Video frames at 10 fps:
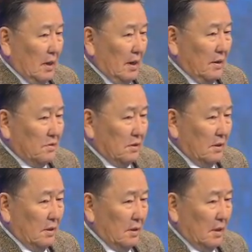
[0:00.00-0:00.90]
IS,
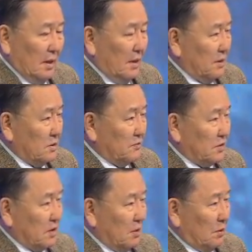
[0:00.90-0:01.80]
for
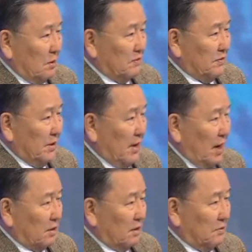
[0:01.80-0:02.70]
example, is very
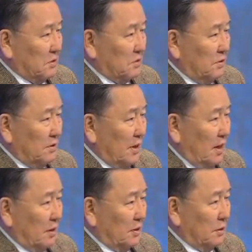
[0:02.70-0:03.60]
active in
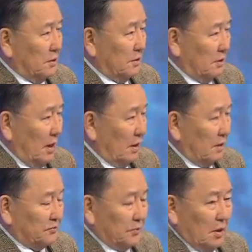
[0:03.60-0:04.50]
Syria, in
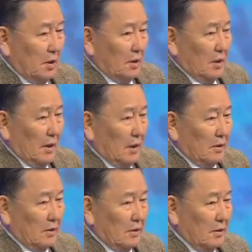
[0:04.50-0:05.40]
Iraq,
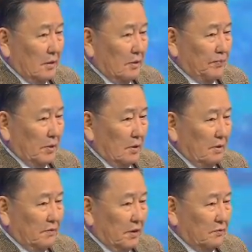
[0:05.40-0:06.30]
and
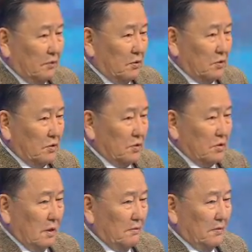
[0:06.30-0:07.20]
different
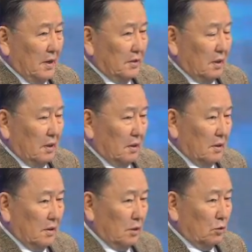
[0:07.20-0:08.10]
forces are fighting,
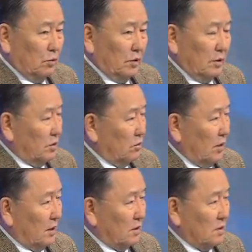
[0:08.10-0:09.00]
including the
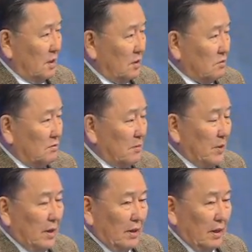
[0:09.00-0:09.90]
United States of
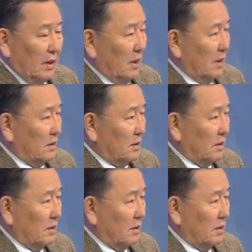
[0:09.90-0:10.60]
America and